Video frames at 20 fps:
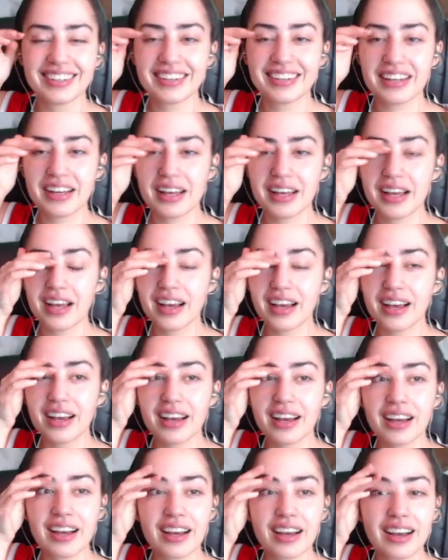
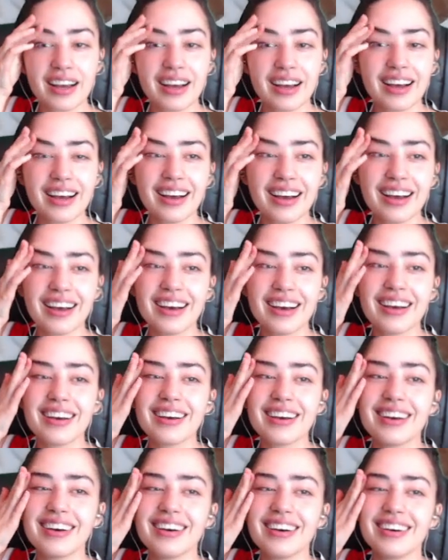
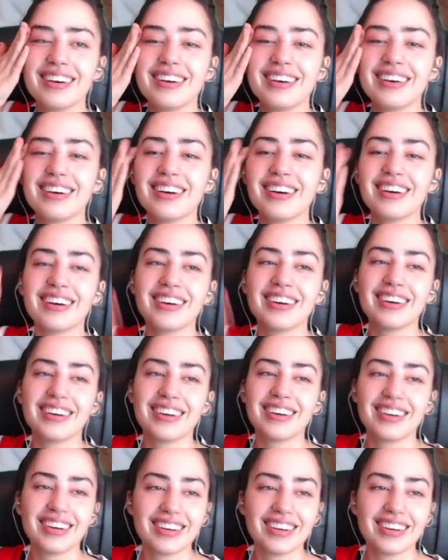(not speaking)